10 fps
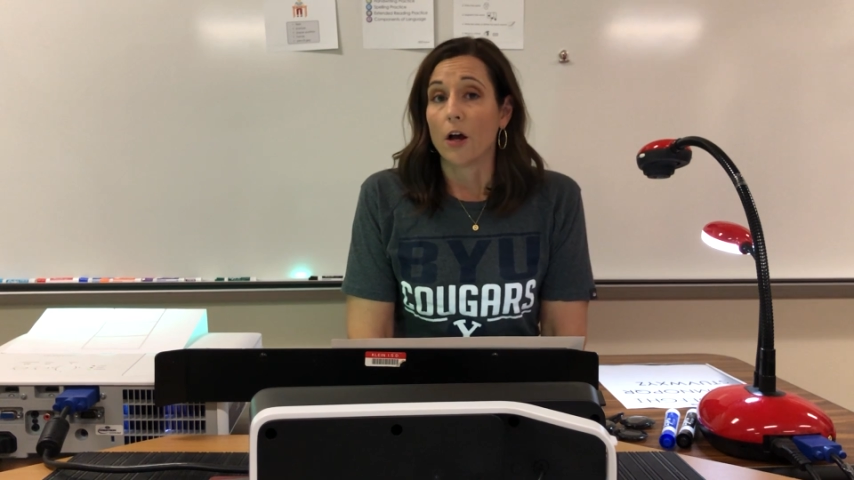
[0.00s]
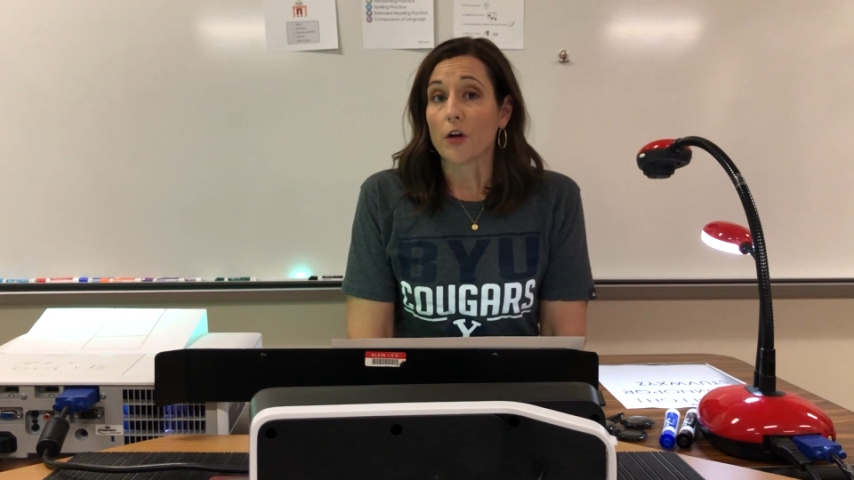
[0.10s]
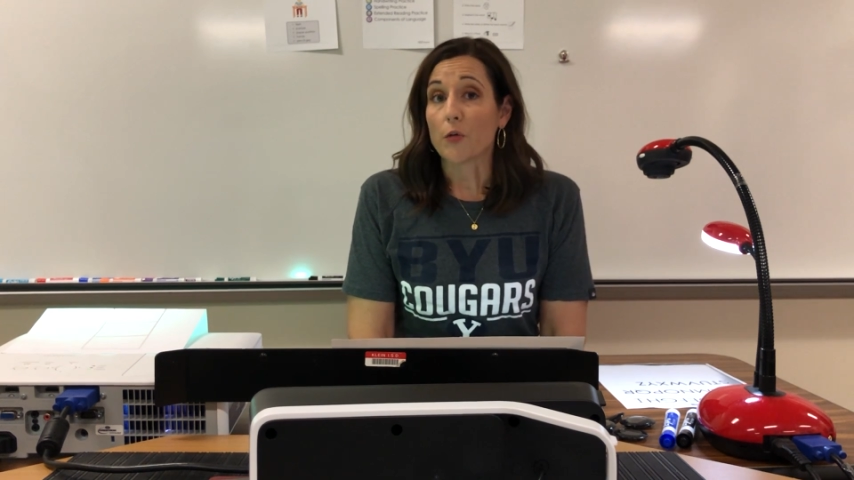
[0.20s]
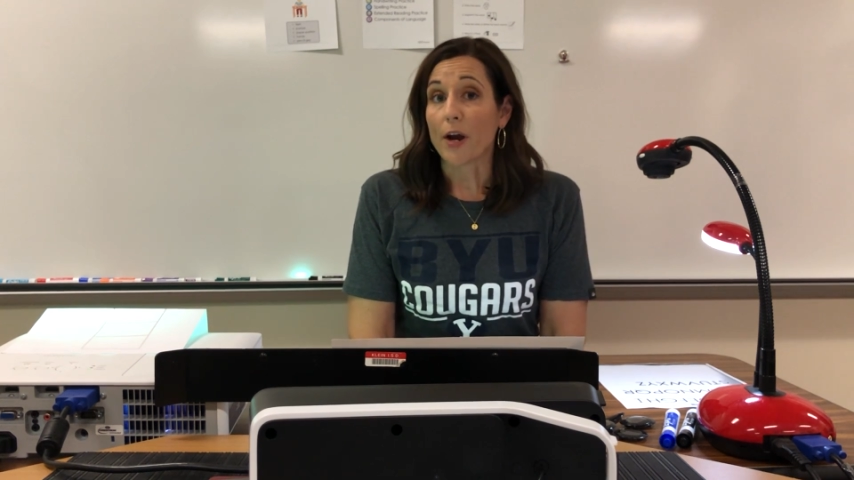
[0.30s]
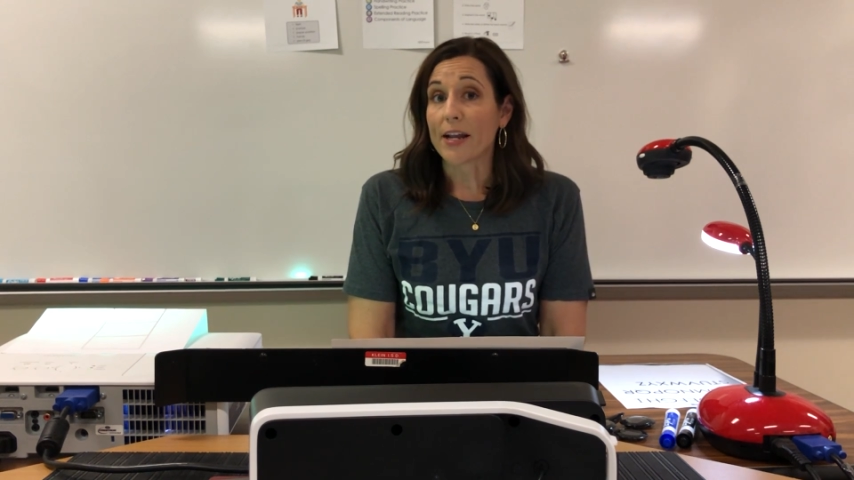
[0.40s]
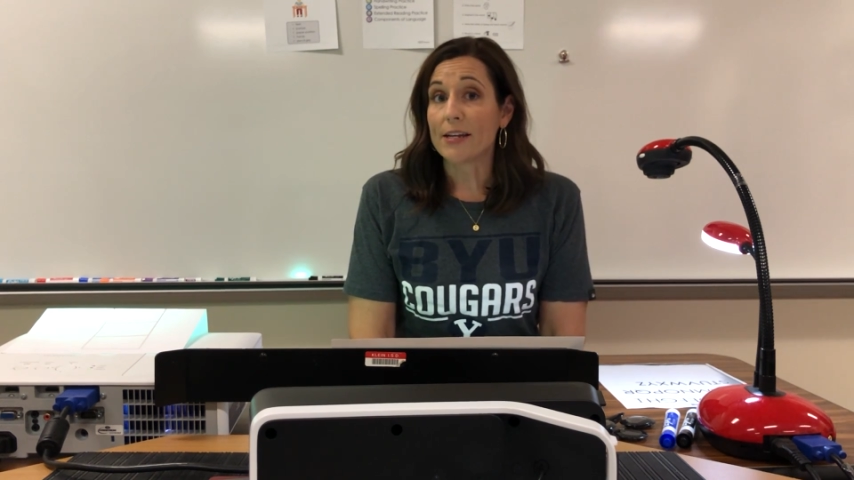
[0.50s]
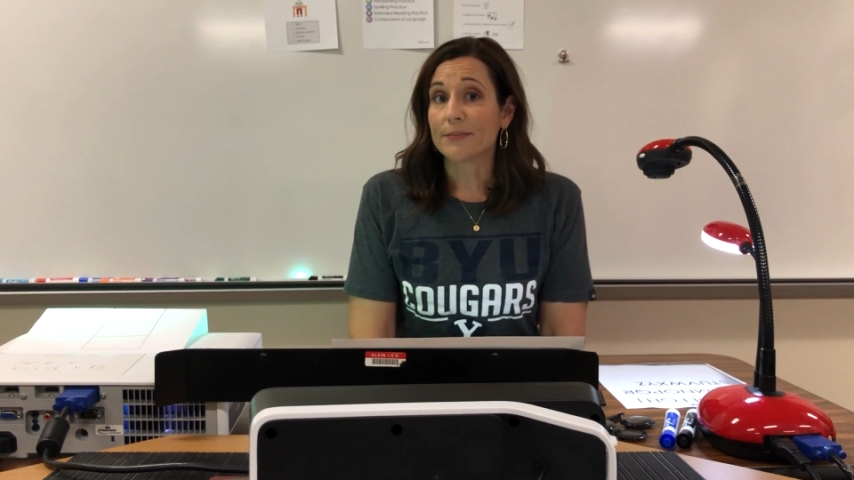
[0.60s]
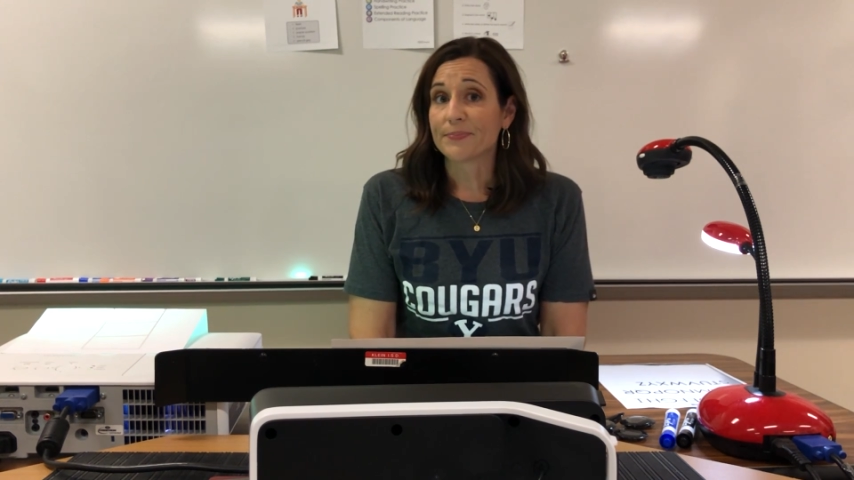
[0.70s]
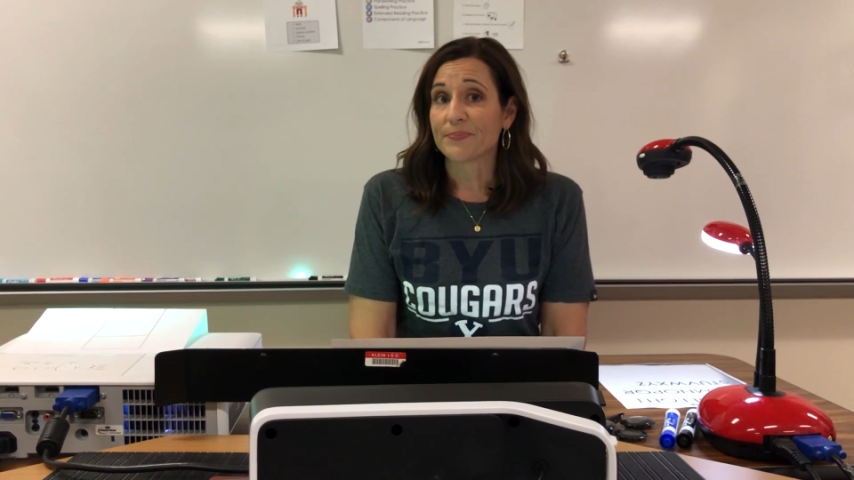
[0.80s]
You ready?